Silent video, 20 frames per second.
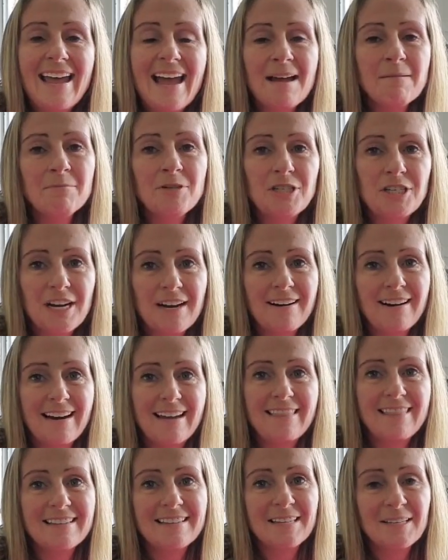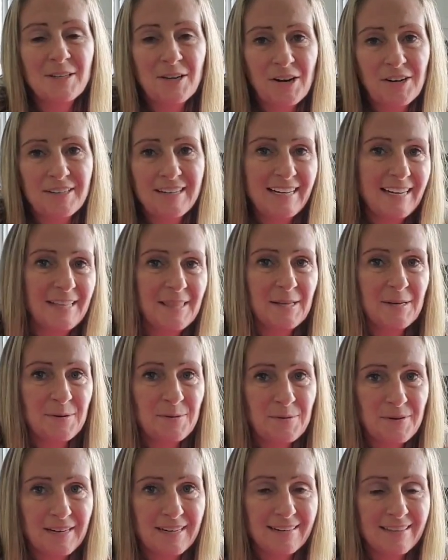I'm Sherry and this is Gardening in the
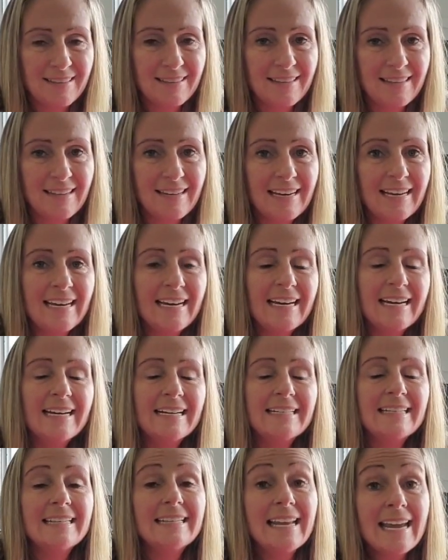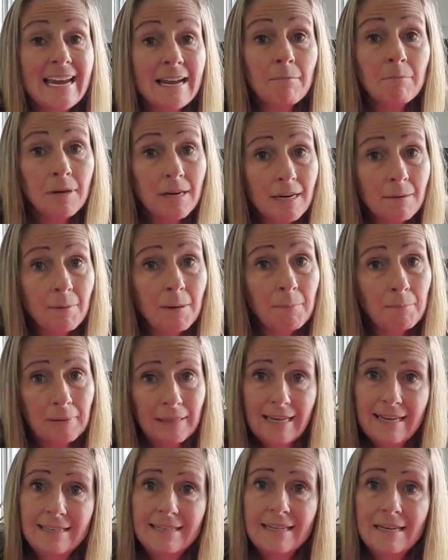North. Today I'm going to be
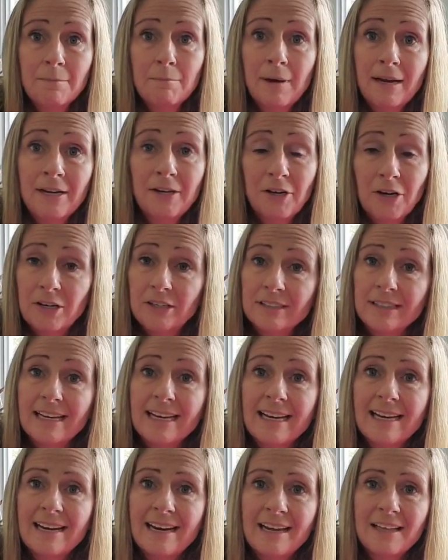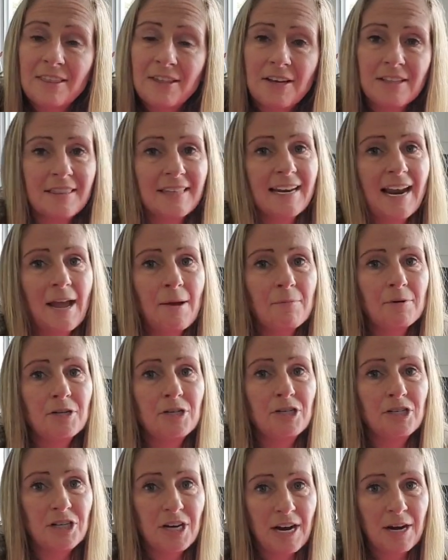planting my garlic, and I thought that I
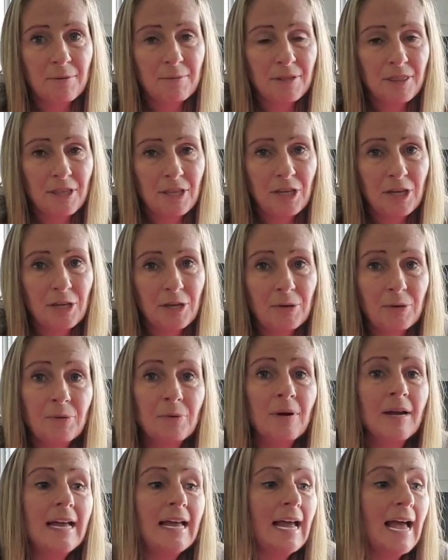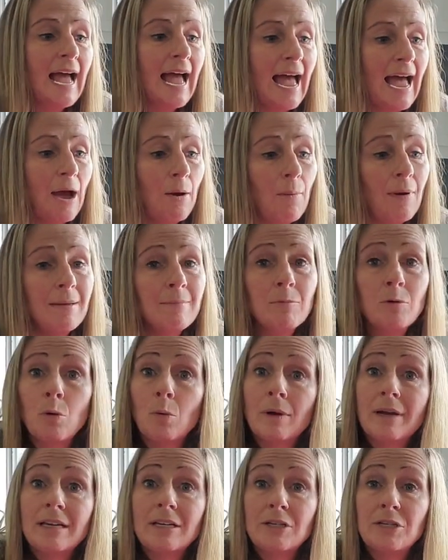would share with you how I'm
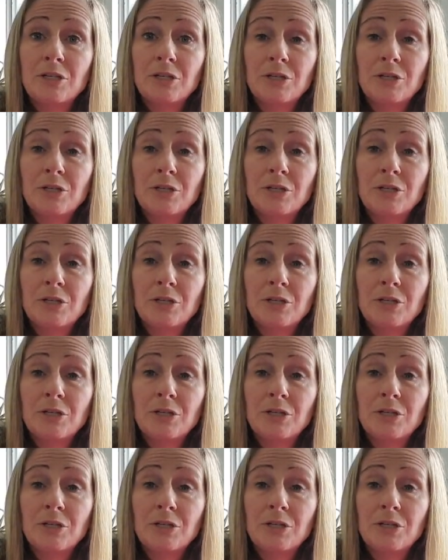going